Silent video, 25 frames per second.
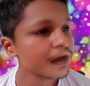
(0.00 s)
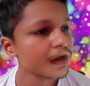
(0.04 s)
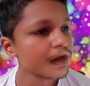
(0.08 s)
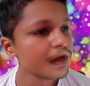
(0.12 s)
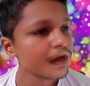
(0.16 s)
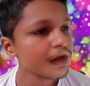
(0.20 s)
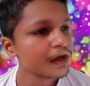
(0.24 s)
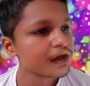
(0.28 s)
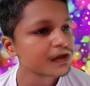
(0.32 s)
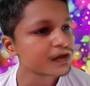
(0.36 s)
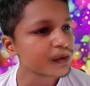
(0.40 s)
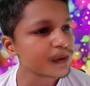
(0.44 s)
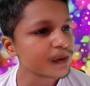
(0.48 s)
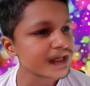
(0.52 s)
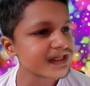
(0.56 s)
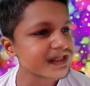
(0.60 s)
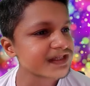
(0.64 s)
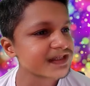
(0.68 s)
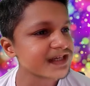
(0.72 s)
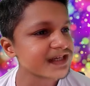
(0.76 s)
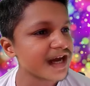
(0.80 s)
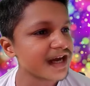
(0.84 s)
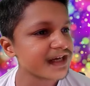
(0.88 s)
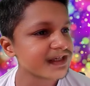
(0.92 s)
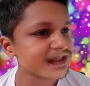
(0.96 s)
So what
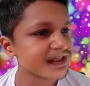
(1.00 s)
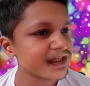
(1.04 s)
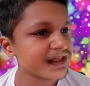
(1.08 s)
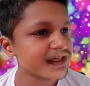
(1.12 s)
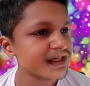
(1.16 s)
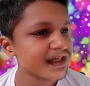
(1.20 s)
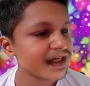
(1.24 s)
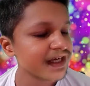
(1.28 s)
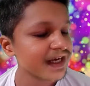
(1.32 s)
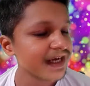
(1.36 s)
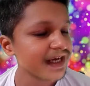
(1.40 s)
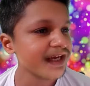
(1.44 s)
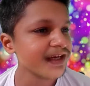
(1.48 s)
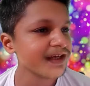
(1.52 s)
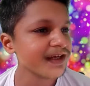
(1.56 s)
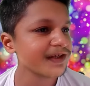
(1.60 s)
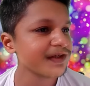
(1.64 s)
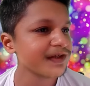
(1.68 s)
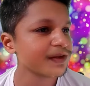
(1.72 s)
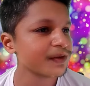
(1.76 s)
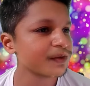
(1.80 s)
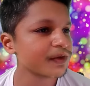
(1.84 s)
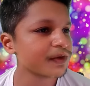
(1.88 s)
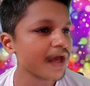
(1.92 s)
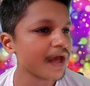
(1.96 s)
started in
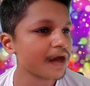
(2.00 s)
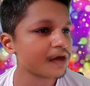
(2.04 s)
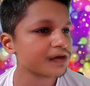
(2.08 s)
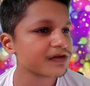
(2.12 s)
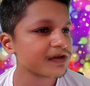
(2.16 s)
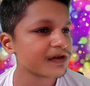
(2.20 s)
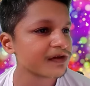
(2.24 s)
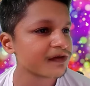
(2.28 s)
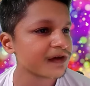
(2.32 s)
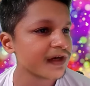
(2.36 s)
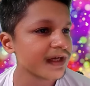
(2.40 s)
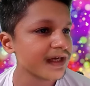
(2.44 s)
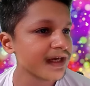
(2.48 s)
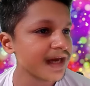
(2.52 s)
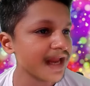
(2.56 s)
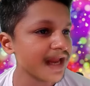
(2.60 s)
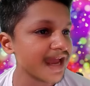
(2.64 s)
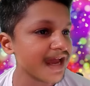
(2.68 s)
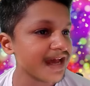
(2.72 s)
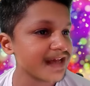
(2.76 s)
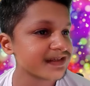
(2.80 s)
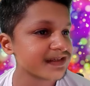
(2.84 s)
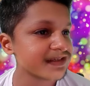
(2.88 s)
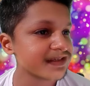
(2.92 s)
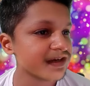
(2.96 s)
2001
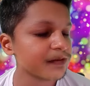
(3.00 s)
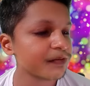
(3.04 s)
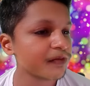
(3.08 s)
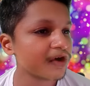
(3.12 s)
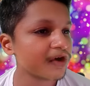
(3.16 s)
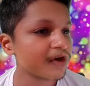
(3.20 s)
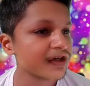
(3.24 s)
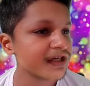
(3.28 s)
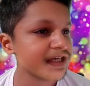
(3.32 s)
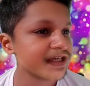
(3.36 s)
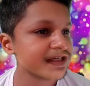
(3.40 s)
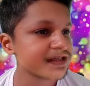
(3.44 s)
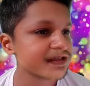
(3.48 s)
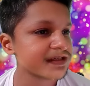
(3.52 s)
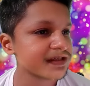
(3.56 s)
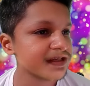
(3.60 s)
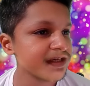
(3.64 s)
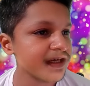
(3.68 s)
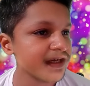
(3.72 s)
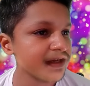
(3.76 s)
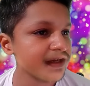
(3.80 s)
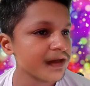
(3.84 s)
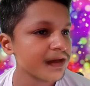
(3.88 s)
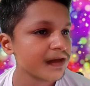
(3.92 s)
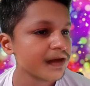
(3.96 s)
as a
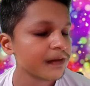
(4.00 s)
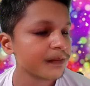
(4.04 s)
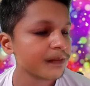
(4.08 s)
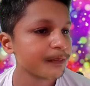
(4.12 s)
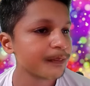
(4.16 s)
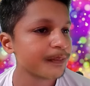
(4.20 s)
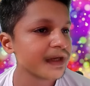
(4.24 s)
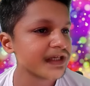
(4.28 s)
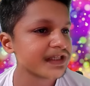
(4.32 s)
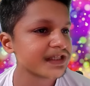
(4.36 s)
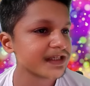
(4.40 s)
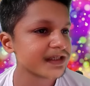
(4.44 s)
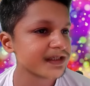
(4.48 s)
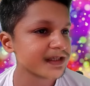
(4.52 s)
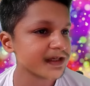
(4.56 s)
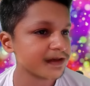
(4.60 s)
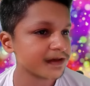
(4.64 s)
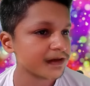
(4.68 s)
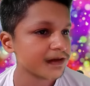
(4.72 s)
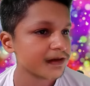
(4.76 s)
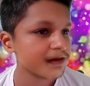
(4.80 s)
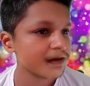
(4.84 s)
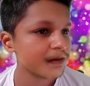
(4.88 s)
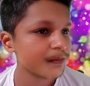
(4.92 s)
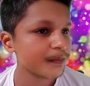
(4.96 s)
modestly budgeted
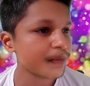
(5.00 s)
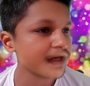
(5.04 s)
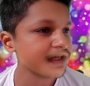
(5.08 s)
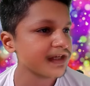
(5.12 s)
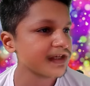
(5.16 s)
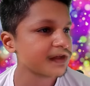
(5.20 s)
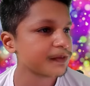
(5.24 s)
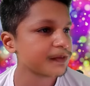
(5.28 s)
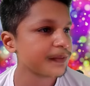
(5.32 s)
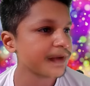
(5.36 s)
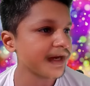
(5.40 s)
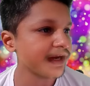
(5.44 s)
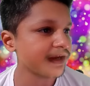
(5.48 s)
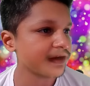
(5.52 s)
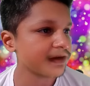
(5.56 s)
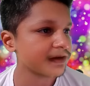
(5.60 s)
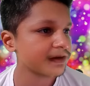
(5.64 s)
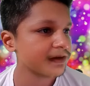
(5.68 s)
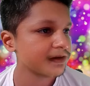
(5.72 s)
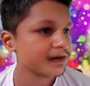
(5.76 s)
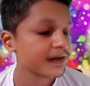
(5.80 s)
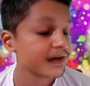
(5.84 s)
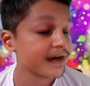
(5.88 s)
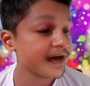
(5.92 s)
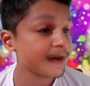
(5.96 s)
point break
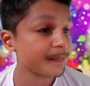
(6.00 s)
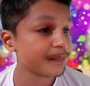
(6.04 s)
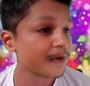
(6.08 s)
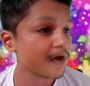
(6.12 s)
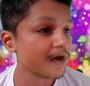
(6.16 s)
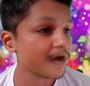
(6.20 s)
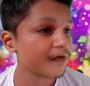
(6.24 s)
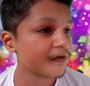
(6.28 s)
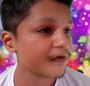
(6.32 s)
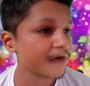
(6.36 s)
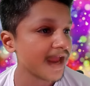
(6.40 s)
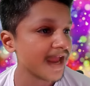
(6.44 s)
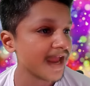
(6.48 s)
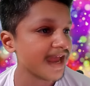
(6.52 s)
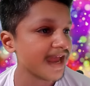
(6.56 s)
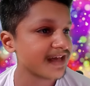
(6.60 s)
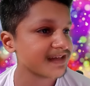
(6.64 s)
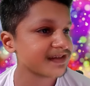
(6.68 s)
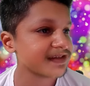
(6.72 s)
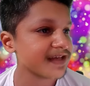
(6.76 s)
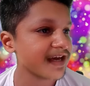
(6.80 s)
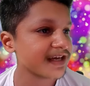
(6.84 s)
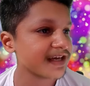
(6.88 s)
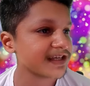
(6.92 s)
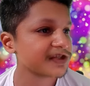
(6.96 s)
ripoff has
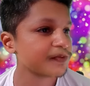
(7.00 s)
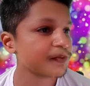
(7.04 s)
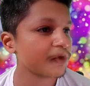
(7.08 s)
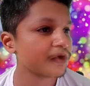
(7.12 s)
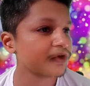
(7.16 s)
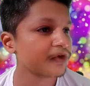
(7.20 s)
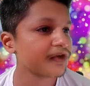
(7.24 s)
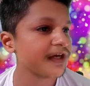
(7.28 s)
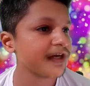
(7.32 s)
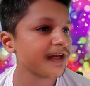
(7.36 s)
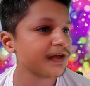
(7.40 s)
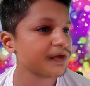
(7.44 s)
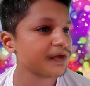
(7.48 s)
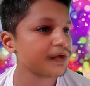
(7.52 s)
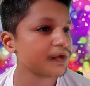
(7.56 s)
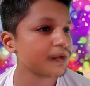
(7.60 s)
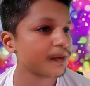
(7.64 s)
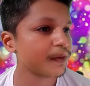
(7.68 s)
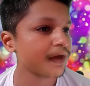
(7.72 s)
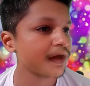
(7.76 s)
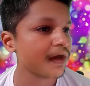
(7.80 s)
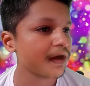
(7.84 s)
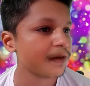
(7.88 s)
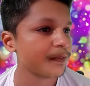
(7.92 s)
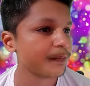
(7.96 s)
exploded into
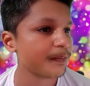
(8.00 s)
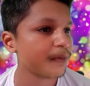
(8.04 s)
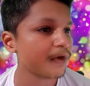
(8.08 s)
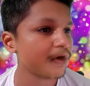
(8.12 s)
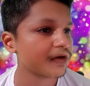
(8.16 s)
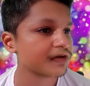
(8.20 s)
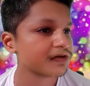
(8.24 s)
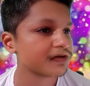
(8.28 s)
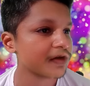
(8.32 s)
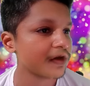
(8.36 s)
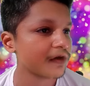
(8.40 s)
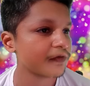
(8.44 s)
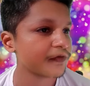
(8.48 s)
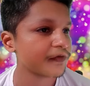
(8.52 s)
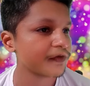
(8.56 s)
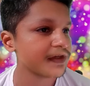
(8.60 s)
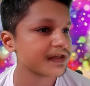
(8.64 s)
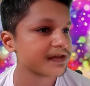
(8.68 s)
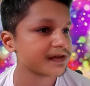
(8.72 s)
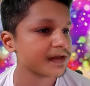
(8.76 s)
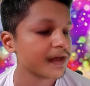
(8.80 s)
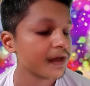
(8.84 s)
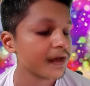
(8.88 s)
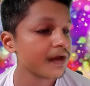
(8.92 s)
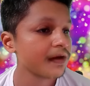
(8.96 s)
an box
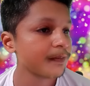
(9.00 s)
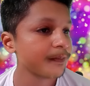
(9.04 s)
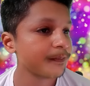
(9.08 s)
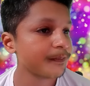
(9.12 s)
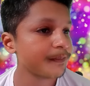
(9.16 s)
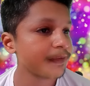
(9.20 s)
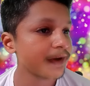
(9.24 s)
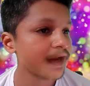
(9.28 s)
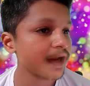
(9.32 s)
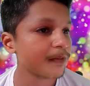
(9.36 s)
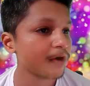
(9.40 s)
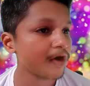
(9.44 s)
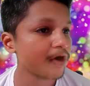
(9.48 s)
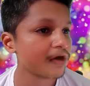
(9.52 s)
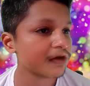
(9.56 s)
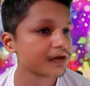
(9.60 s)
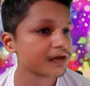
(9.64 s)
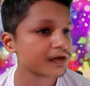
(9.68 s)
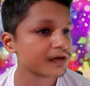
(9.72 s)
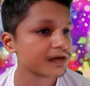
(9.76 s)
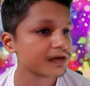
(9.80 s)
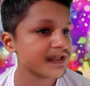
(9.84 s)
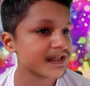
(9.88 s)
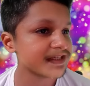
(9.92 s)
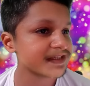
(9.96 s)
office
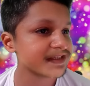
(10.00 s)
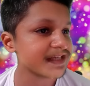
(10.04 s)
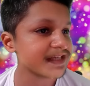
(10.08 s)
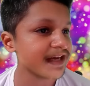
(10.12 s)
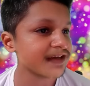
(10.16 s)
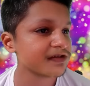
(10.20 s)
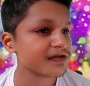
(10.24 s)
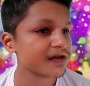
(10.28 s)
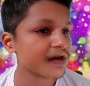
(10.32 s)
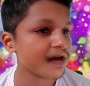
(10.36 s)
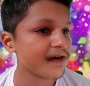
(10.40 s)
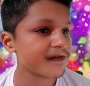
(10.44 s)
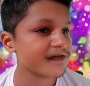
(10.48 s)
behemoth the size of